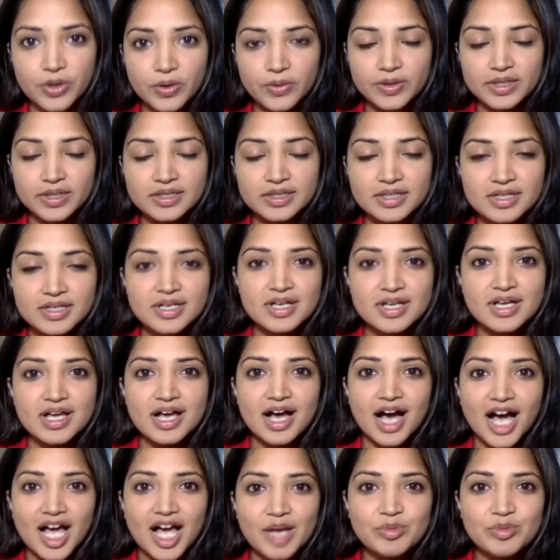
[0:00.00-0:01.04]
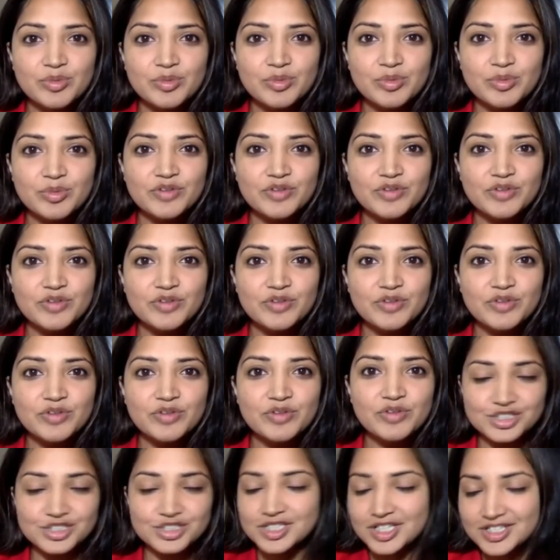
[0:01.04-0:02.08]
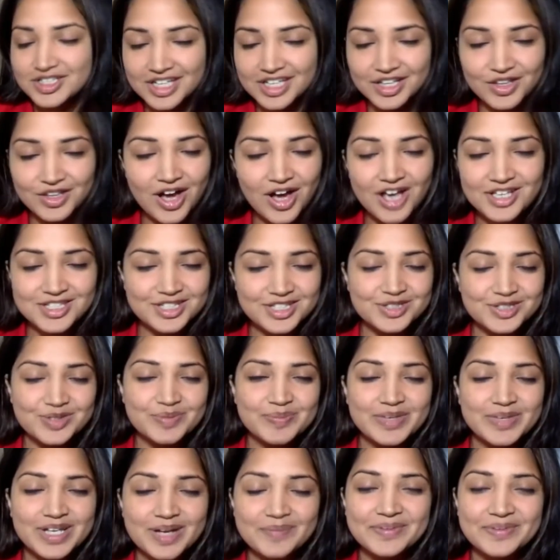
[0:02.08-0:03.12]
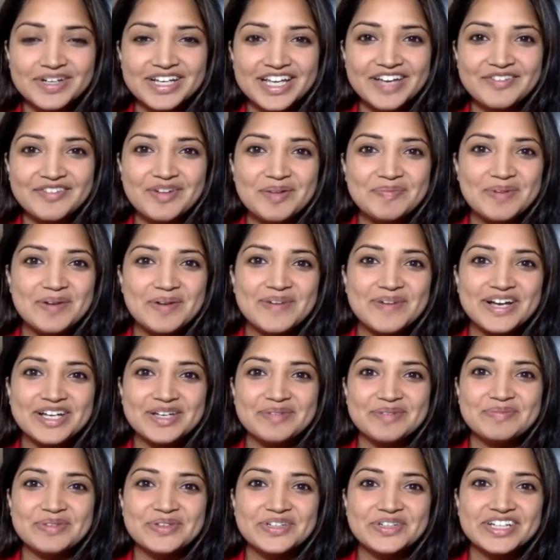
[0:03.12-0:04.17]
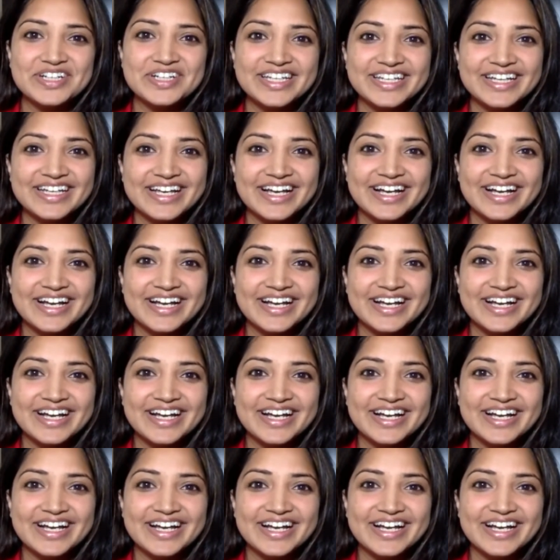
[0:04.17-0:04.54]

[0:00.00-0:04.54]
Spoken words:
And I am a fighter, and just because I lost doesn't mean I'm going to give up on my community.